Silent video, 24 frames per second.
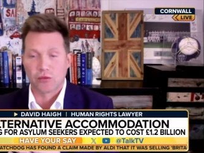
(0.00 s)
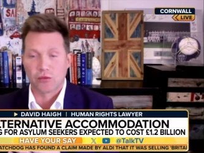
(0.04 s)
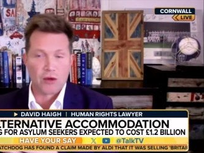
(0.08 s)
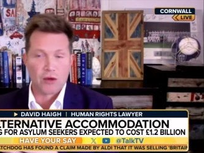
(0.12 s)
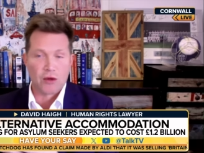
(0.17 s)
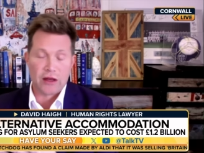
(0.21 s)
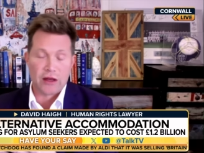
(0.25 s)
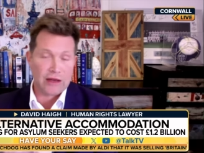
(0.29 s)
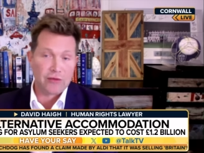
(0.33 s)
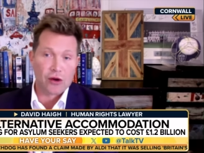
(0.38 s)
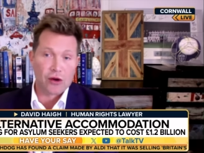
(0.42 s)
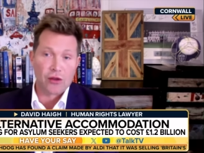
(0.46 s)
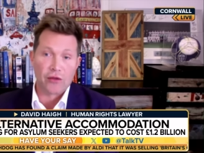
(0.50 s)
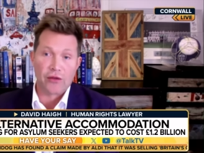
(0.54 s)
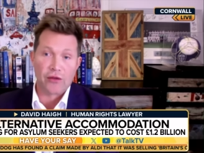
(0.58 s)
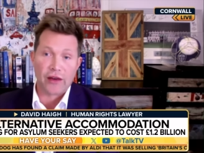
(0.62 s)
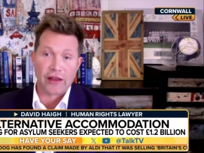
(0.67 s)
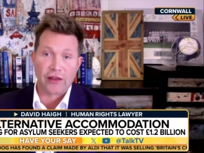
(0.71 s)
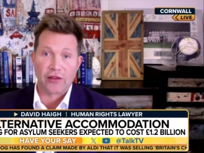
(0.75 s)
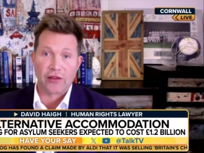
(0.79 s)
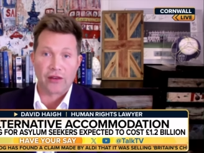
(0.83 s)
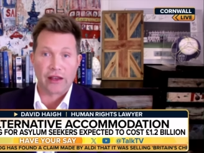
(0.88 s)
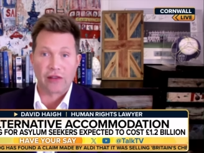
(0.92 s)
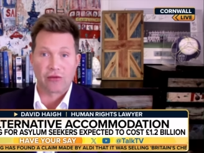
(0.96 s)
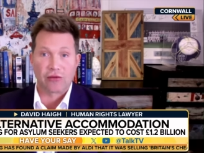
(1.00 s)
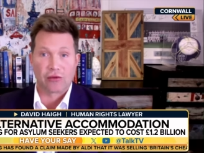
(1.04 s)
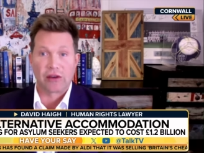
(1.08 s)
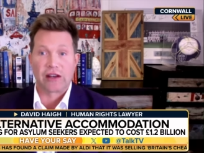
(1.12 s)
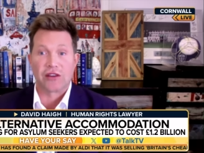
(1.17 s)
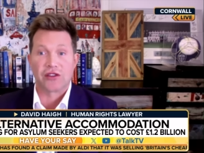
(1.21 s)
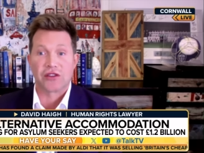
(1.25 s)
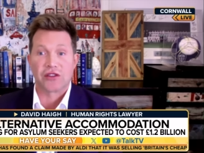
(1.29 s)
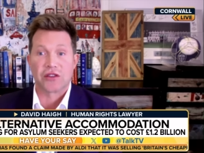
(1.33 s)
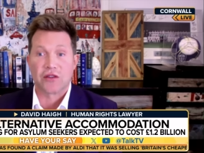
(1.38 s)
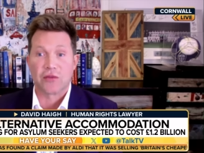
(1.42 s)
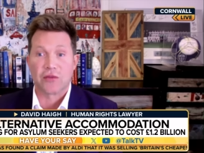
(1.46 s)
even on the face of it, it really
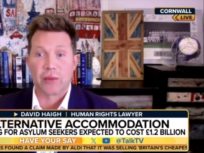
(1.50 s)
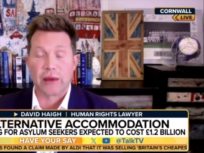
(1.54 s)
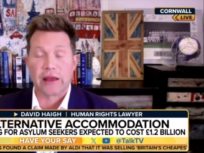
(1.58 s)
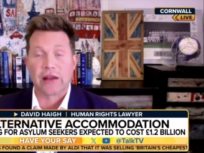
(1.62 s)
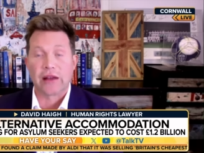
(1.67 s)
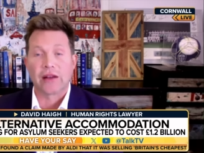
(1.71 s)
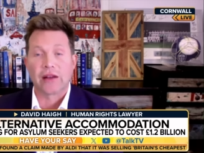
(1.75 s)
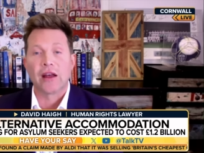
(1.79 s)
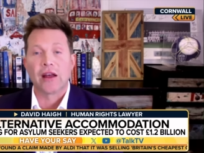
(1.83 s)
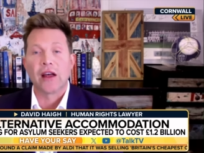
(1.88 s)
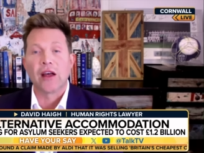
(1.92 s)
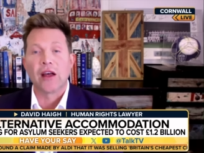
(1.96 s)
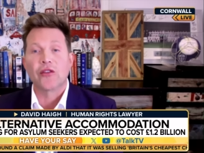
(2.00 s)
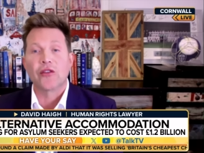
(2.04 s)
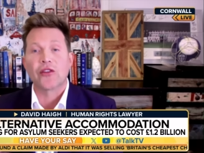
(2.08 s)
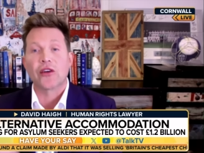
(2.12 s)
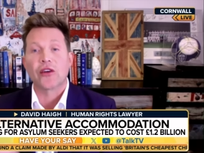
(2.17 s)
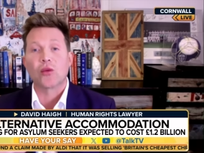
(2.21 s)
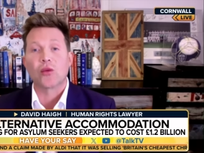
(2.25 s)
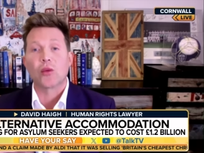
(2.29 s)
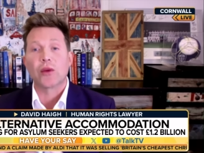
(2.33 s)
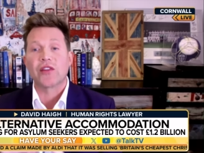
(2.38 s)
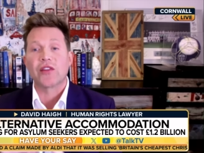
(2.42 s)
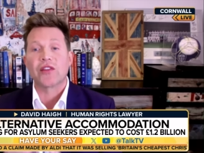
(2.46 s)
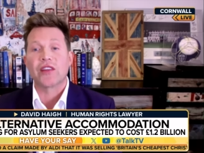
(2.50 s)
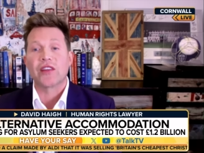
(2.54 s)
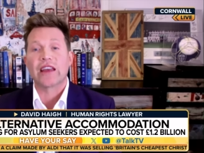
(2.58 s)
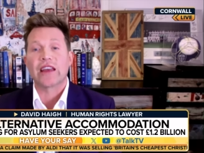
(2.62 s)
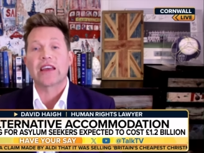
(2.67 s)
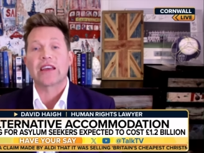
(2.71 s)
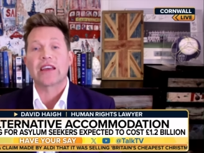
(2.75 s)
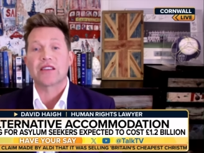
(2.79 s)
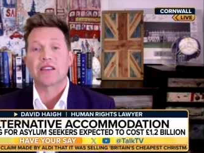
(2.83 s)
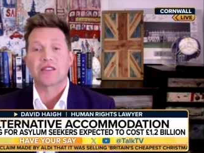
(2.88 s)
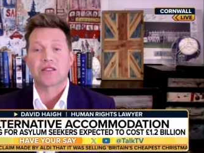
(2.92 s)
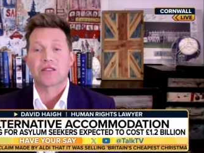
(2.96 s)
shouldn't have been. David, can I jump in?
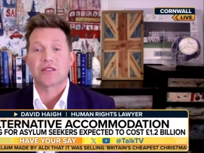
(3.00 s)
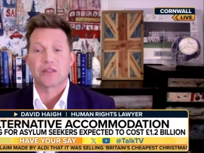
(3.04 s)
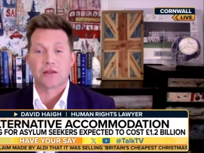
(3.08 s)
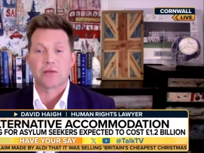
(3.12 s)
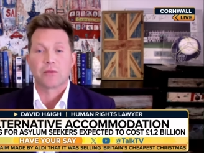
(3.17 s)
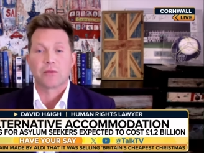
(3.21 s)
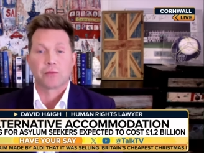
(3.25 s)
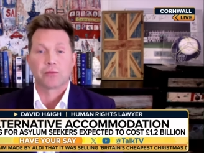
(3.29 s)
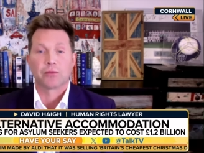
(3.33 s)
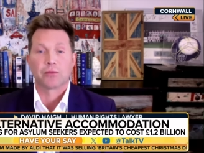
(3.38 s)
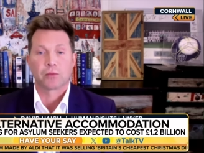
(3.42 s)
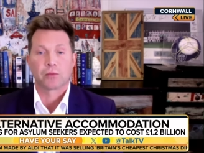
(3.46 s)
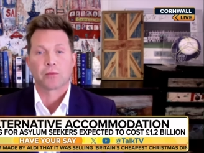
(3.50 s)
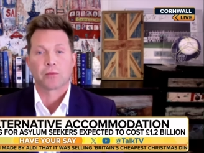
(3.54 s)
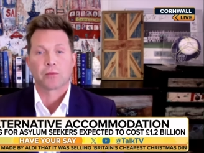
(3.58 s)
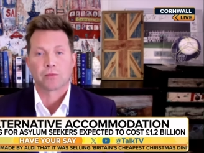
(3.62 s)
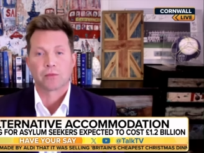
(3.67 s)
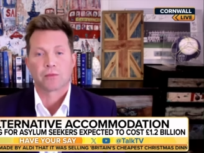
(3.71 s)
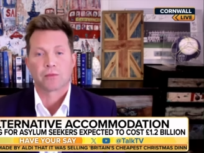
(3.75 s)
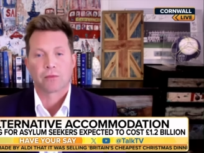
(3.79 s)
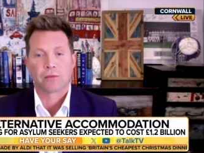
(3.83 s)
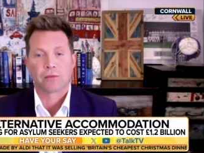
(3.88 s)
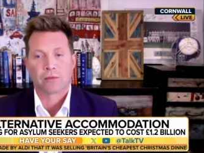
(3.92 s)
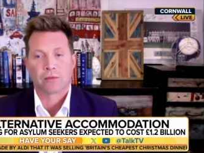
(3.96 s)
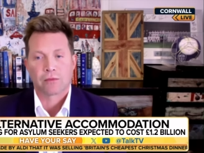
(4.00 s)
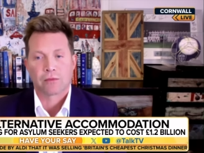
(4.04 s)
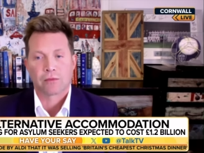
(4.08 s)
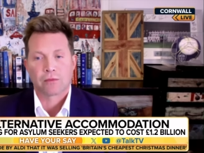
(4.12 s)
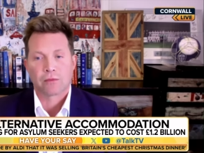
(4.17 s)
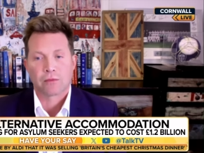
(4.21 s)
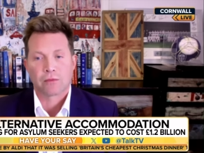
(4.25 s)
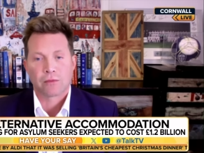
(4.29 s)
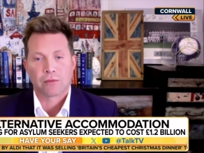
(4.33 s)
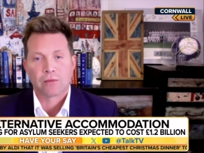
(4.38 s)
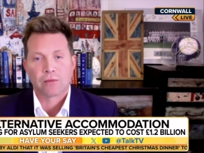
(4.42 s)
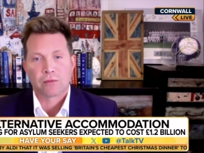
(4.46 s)
Isn't that an interesting analogy, though,
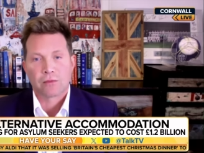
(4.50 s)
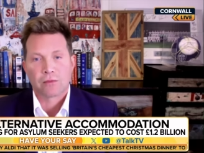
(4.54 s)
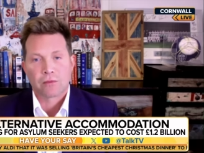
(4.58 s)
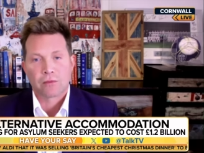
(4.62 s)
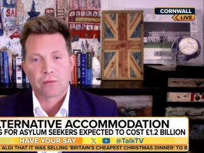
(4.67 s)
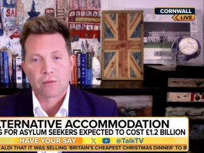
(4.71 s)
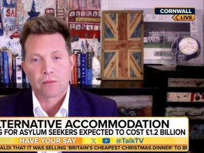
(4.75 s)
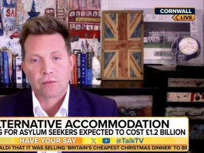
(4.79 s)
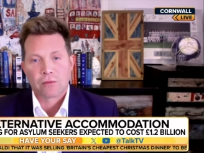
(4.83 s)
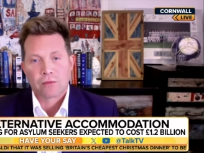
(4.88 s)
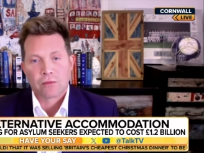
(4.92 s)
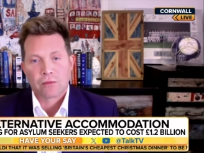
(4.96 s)
my friend? Picking up